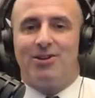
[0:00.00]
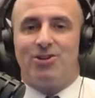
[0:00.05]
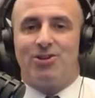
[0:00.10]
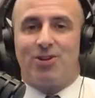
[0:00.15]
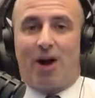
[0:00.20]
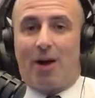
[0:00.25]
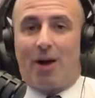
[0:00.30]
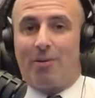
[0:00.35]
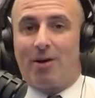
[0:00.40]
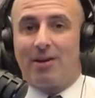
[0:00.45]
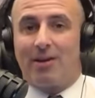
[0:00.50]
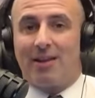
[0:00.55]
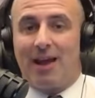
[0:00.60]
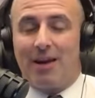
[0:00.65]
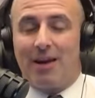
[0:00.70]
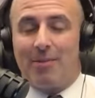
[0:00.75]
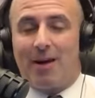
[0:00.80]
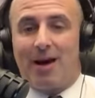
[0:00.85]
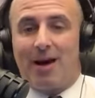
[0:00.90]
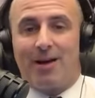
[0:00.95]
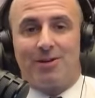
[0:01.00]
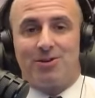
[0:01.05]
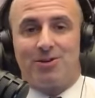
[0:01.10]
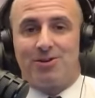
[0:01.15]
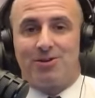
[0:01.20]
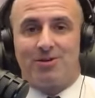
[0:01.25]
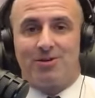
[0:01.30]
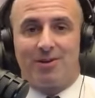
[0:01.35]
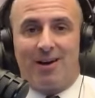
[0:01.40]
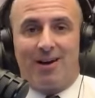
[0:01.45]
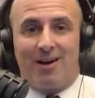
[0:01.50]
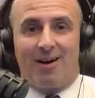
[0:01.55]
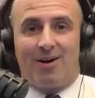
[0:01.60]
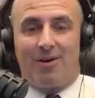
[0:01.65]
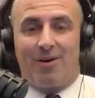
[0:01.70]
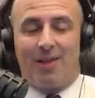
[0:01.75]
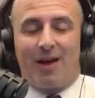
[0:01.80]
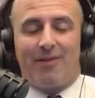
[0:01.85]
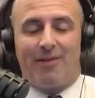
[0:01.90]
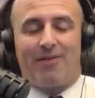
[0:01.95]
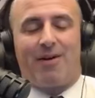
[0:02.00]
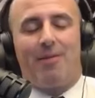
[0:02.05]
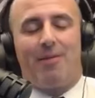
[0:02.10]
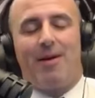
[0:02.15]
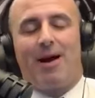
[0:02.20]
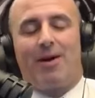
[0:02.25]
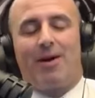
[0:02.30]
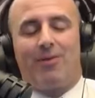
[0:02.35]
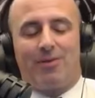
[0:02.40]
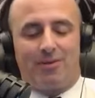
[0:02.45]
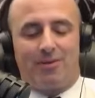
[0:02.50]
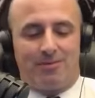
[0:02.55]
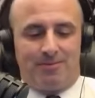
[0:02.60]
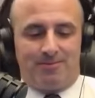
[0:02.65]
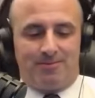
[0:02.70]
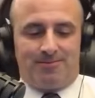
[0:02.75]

Saw him run late models, uh, go that far back with